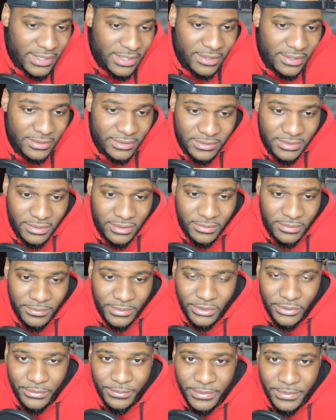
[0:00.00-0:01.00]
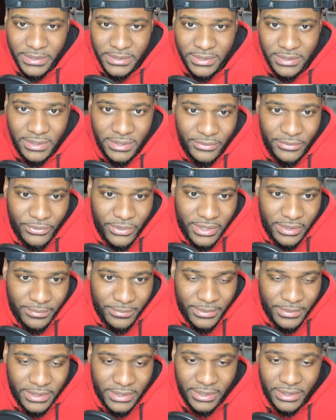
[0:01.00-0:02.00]
It took him a little bit to get ready,
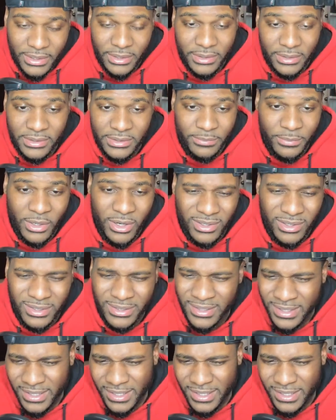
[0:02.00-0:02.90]
but yeah, he's balling.